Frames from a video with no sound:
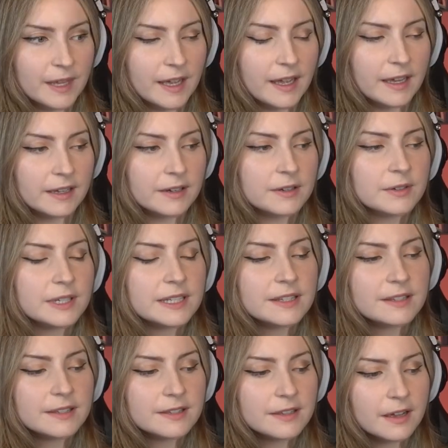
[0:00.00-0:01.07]
Ido is
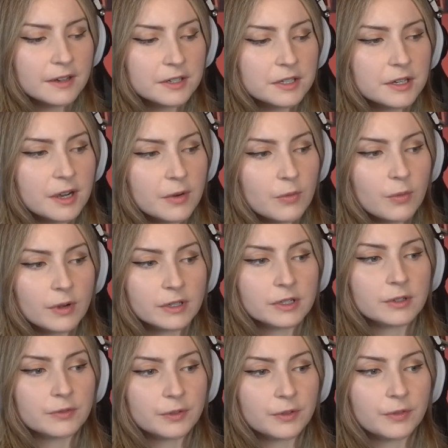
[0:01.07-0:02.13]
such a
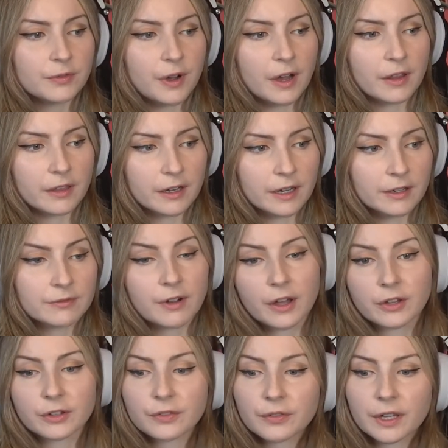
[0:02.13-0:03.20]
wonderful father
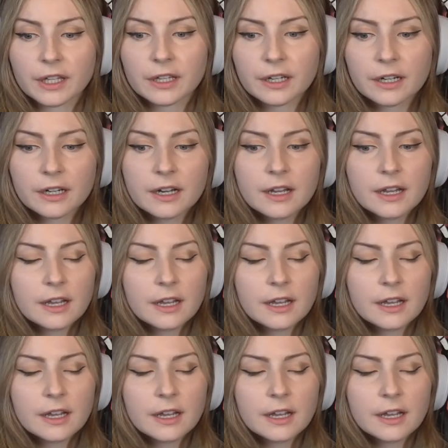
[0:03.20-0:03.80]
figure.